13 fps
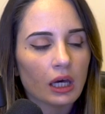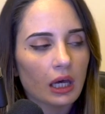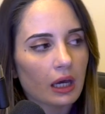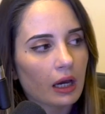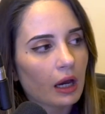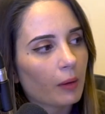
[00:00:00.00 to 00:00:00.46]

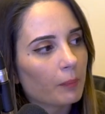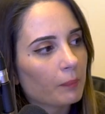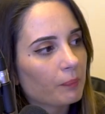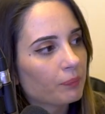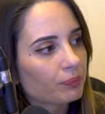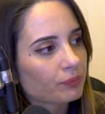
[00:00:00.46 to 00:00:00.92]

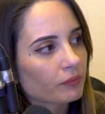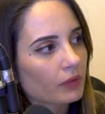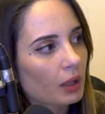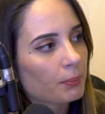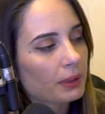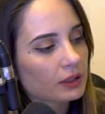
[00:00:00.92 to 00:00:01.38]

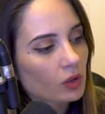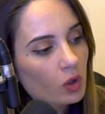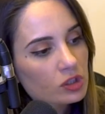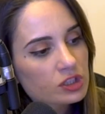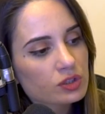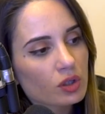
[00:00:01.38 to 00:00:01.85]
But
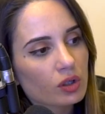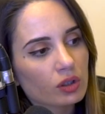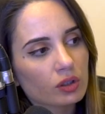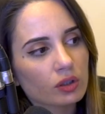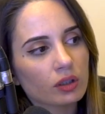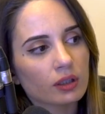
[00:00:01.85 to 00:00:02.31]

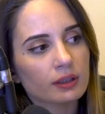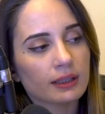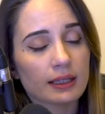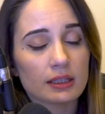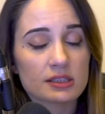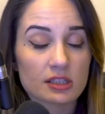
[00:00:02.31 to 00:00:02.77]
also, and
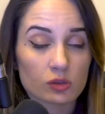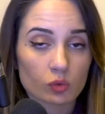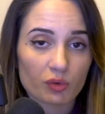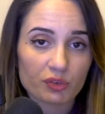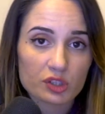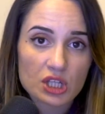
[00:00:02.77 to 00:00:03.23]
then I decided to
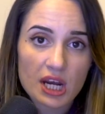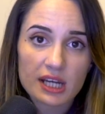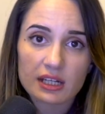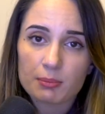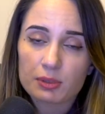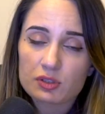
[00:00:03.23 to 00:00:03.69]
go for
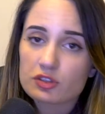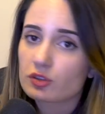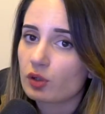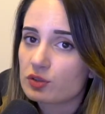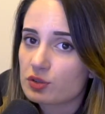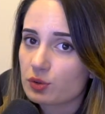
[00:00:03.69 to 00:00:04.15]
China because it's
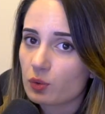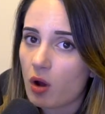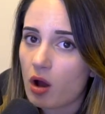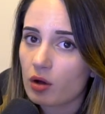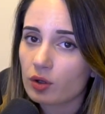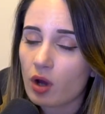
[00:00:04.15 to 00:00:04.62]
closer to
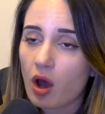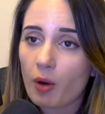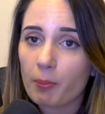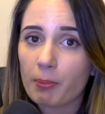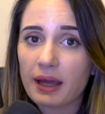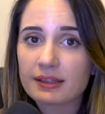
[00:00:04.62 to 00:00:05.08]
Hong
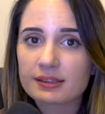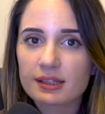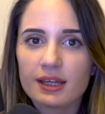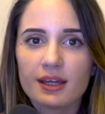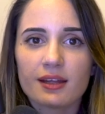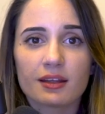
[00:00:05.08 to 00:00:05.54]
Kong. But
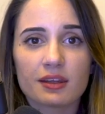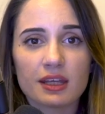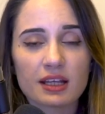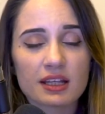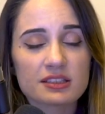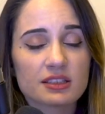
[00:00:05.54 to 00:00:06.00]
the
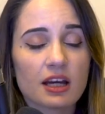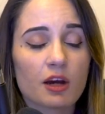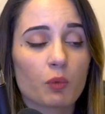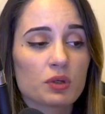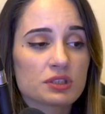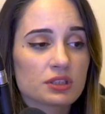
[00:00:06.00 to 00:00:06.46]
thing is, I
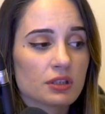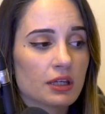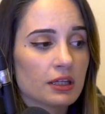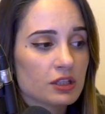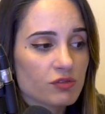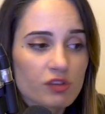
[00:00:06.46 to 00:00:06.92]
was
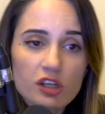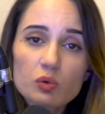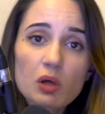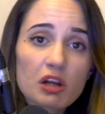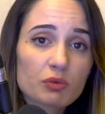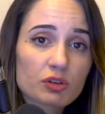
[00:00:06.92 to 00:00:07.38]
an
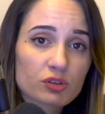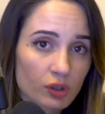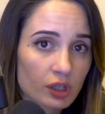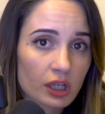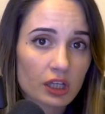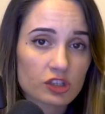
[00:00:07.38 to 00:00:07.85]
individual
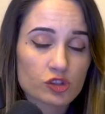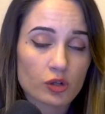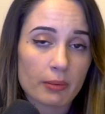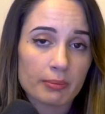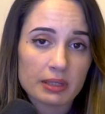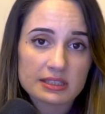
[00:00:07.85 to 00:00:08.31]
returning it
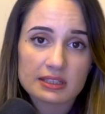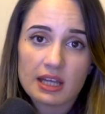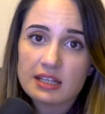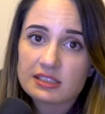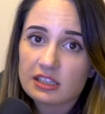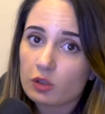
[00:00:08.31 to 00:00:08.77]
to a
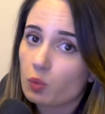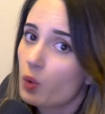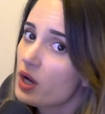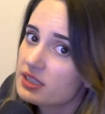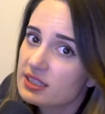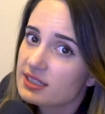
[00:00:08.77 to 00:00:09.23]
business, and it
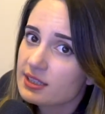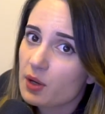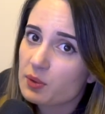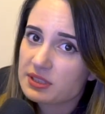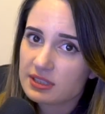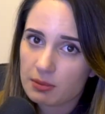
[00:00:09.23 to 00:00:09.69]
wasn't
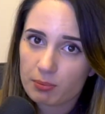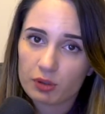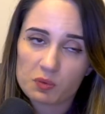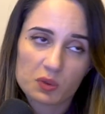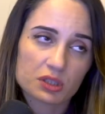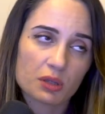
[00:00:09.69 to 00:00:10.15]
so simple.
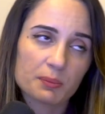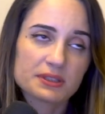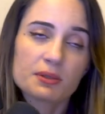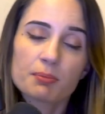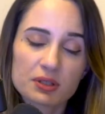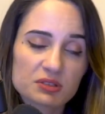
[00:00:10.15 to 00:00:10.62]
It was
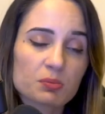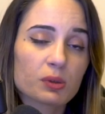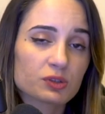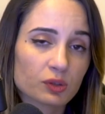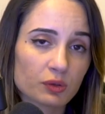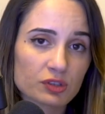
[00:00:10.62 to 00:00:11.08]
almost impossible
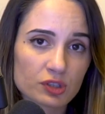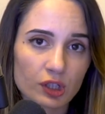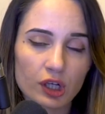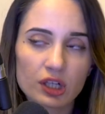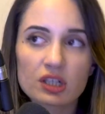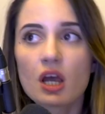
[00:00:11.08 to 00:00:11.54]
to
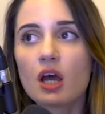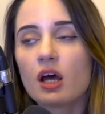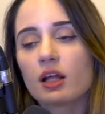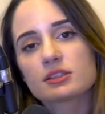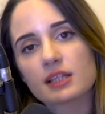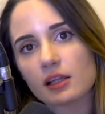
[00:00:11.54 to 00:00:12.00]
return.
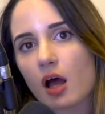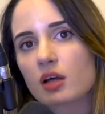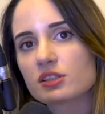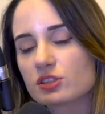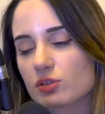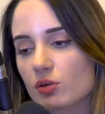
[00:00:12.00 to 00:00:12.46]
It's a
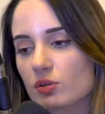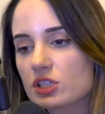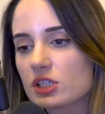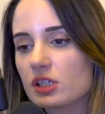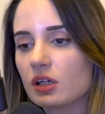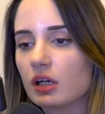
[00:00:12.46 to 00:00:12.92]
long
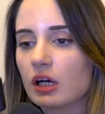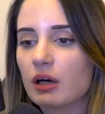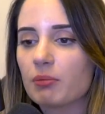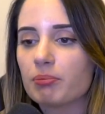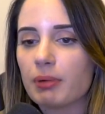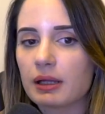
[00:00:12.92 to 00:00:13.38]
story,
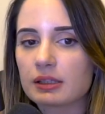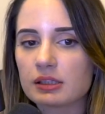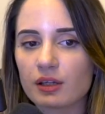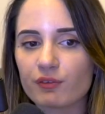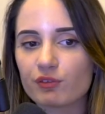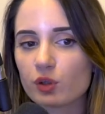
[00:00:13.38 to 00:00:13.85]
but
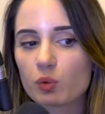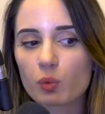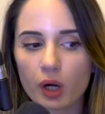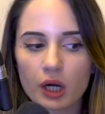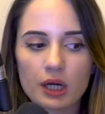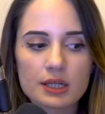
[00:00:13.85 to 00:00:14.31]
in a few
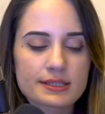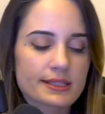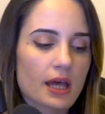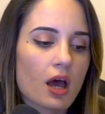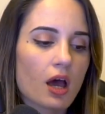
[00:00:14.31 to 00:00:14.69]
words,